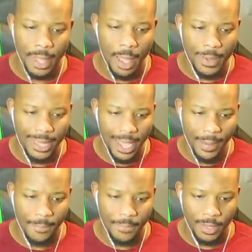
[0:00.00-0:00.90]
I'll be
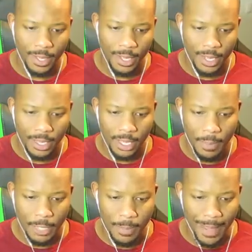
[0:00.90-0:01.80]
there to
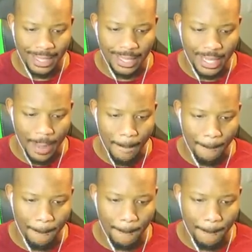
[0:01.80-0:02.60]
put you back to sleep.